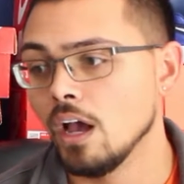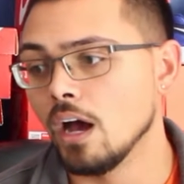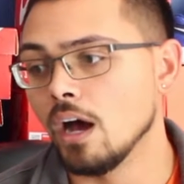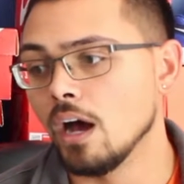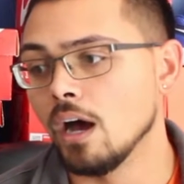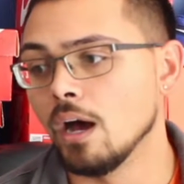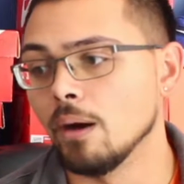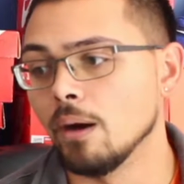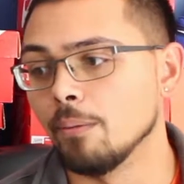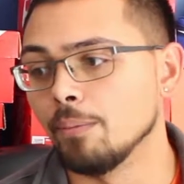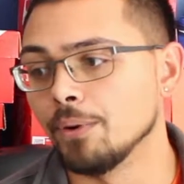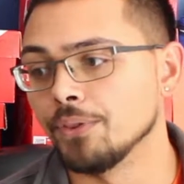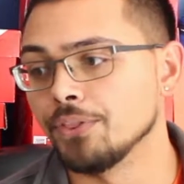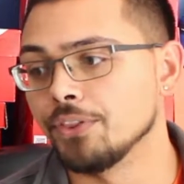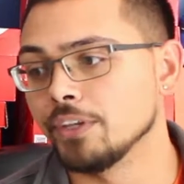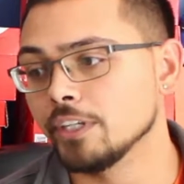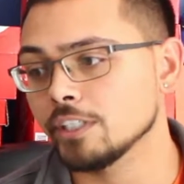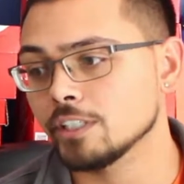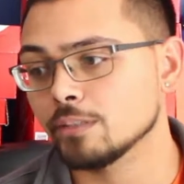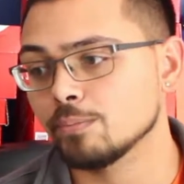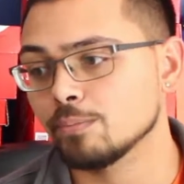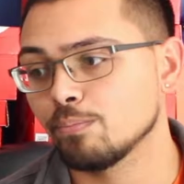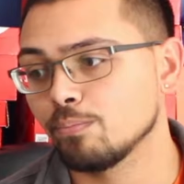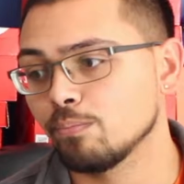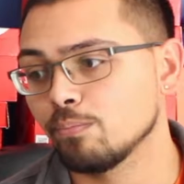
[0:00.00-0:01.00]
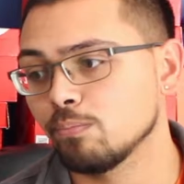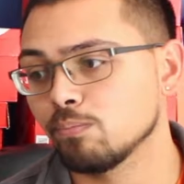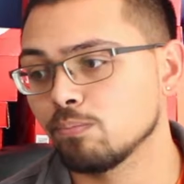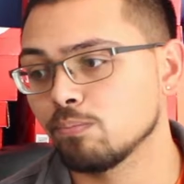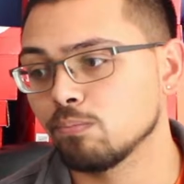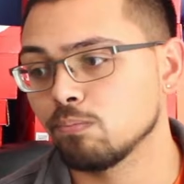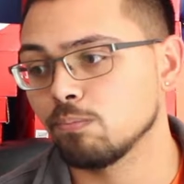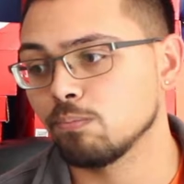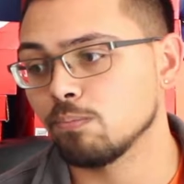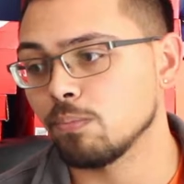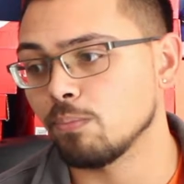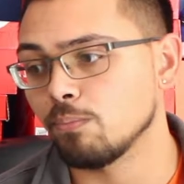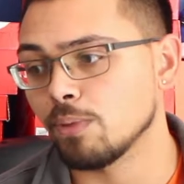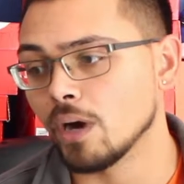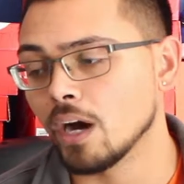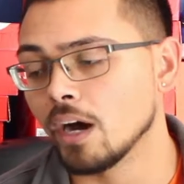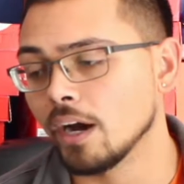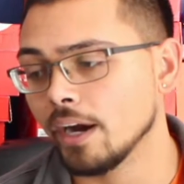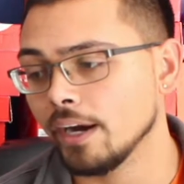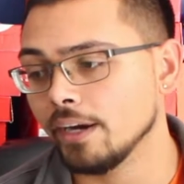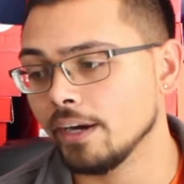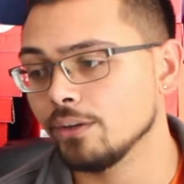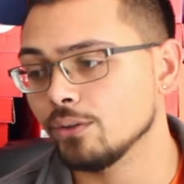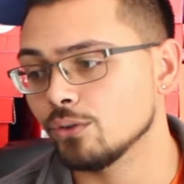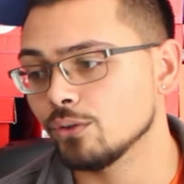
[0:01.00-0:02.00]
But this
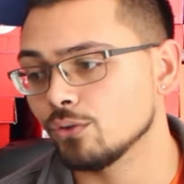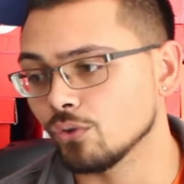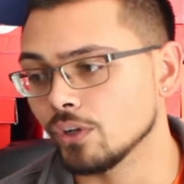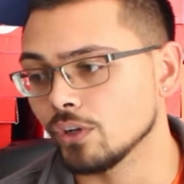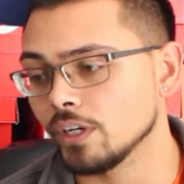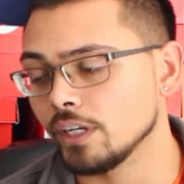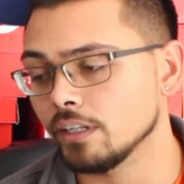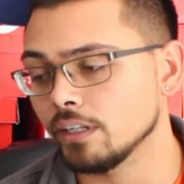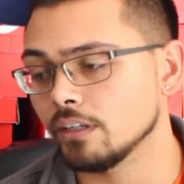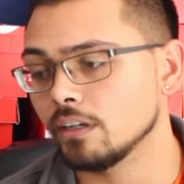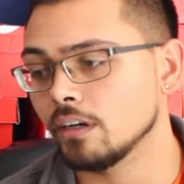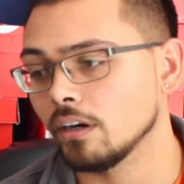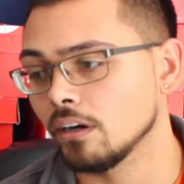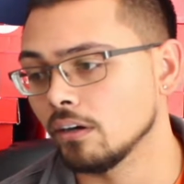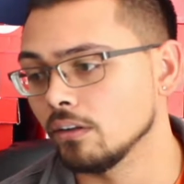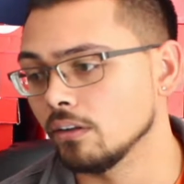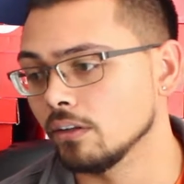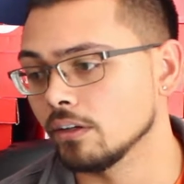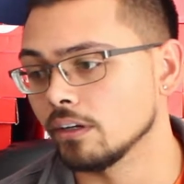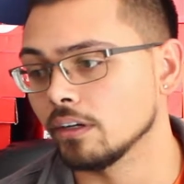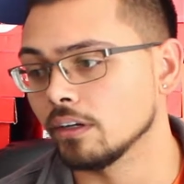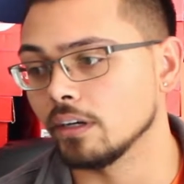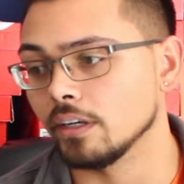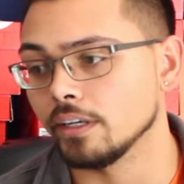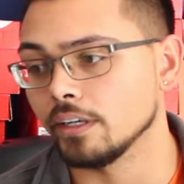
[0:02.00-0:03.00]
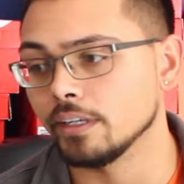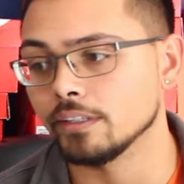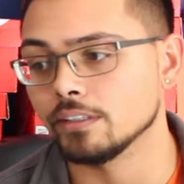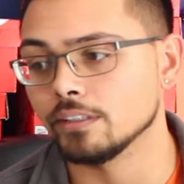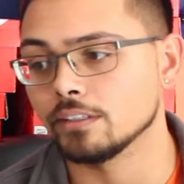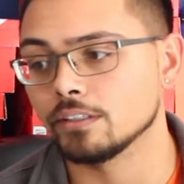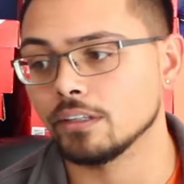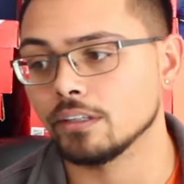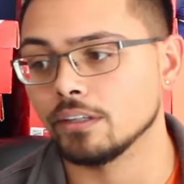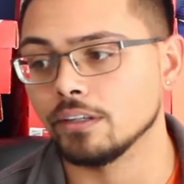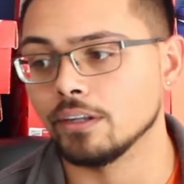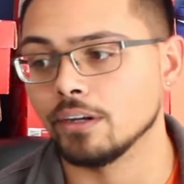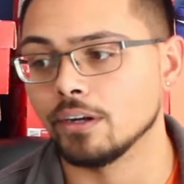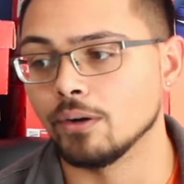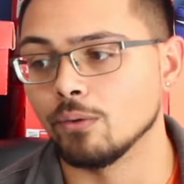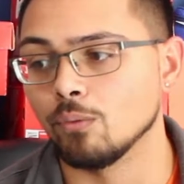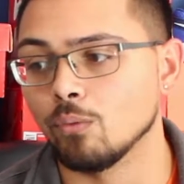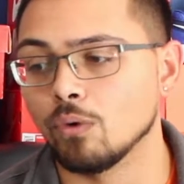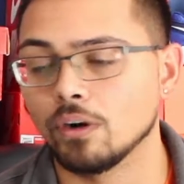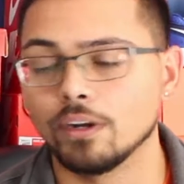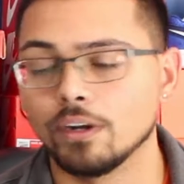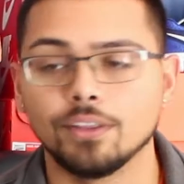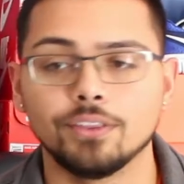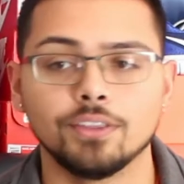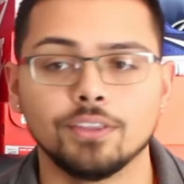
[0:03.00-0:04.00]
pine green color is,
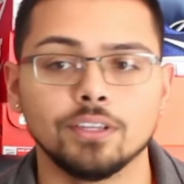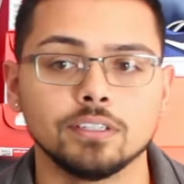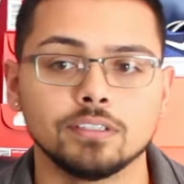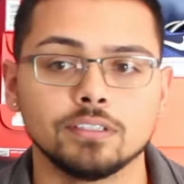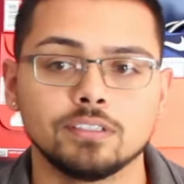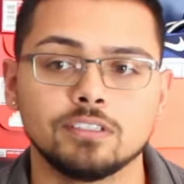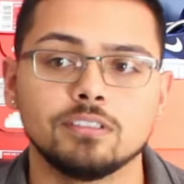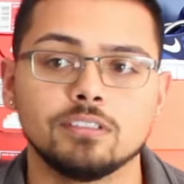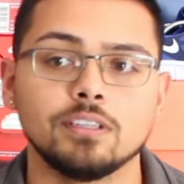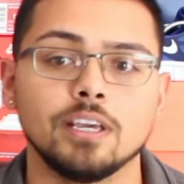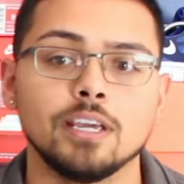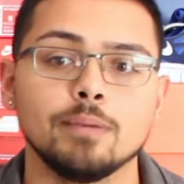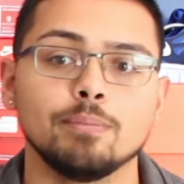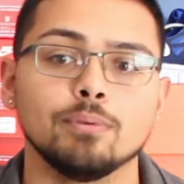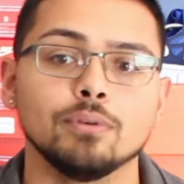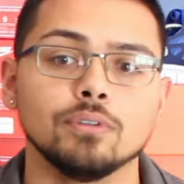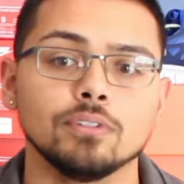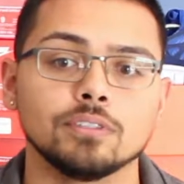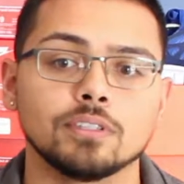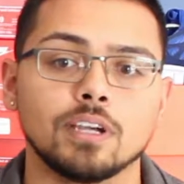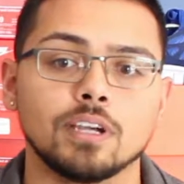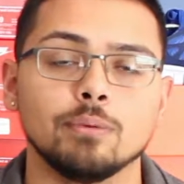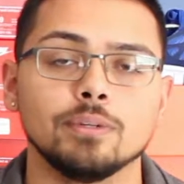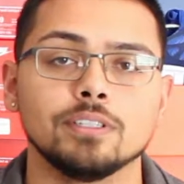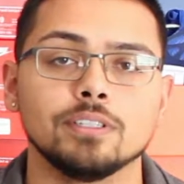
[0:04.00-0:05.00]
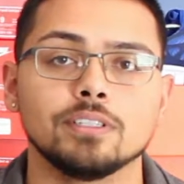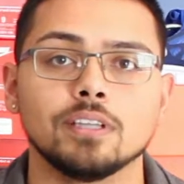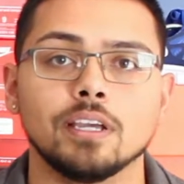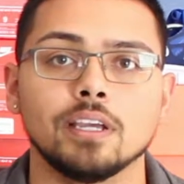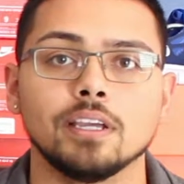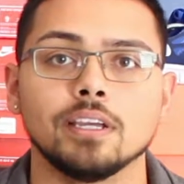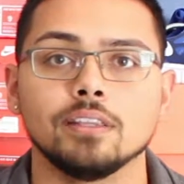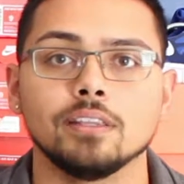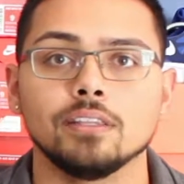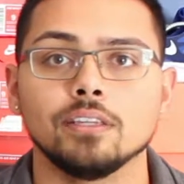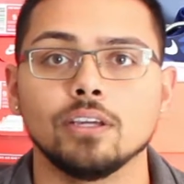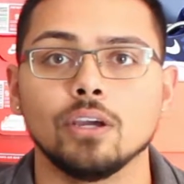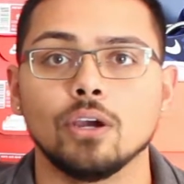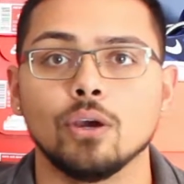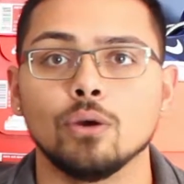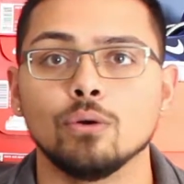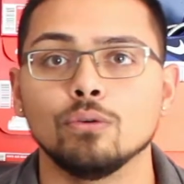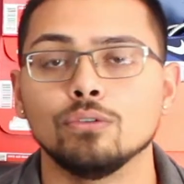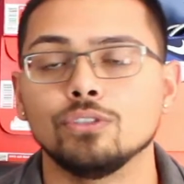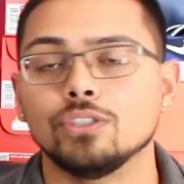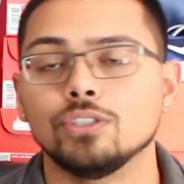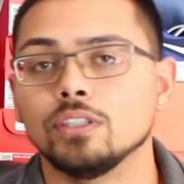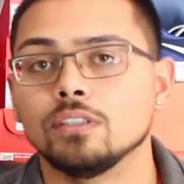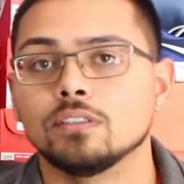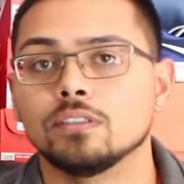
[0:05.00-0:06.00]
one of the staples, I would say, in the
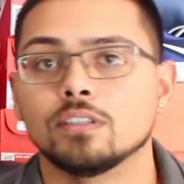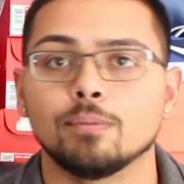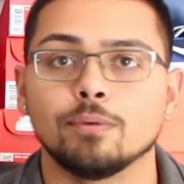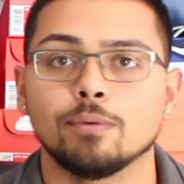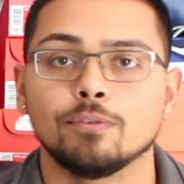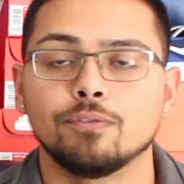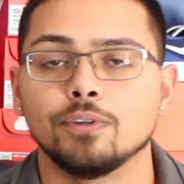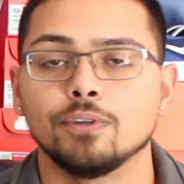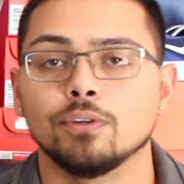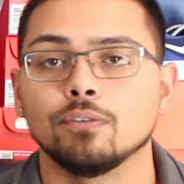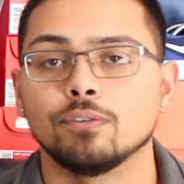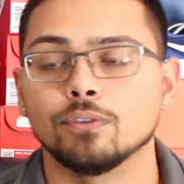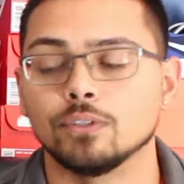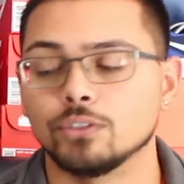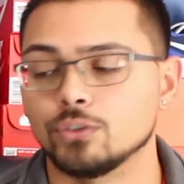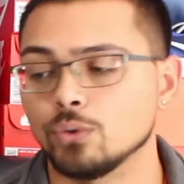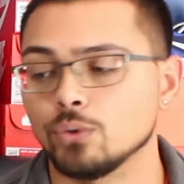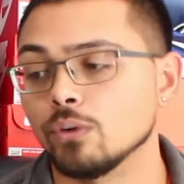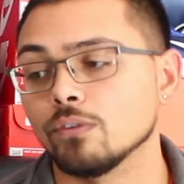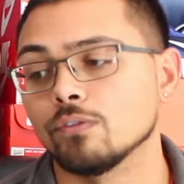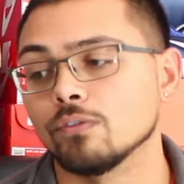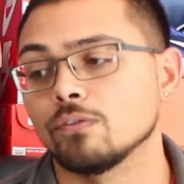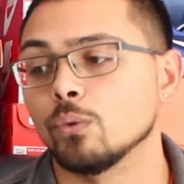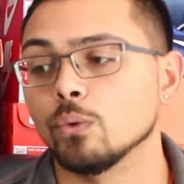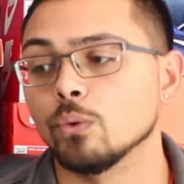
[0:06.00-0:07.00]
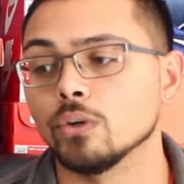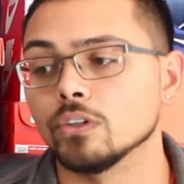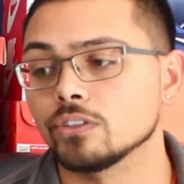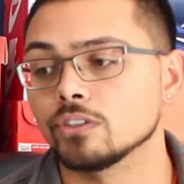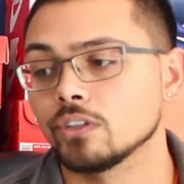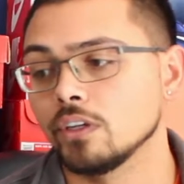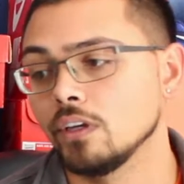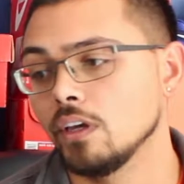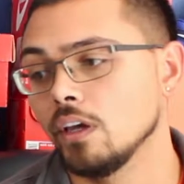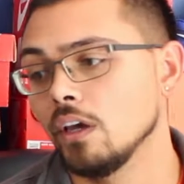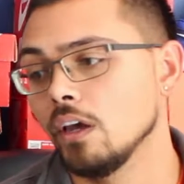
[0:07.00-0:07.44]
OG type of feel for the Jordan 4s.